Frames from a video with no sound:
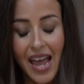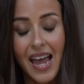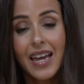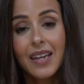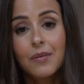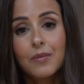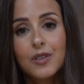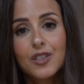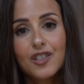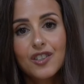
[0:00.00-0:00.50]

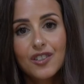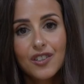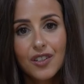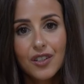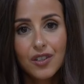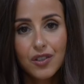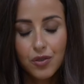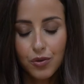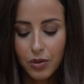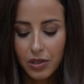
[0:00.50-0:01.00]
And we're just
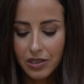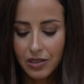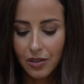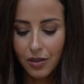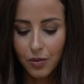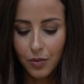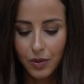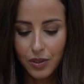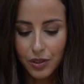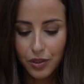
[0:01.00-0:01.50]
going to
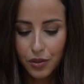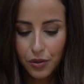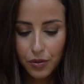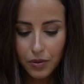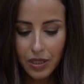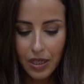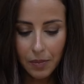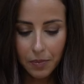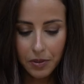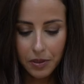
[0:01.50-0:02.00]
drizzle with 2
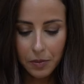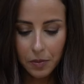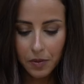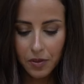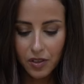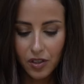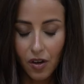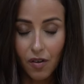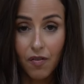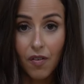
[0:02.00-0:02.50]

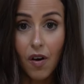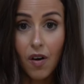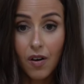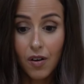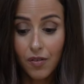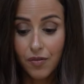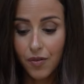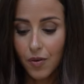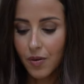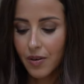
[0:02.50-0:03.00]
tablespoons of
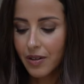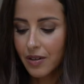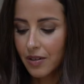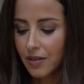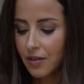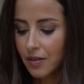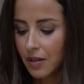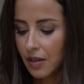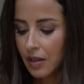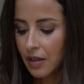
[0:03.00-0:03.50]
olive
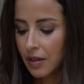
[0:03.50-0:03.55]
oil.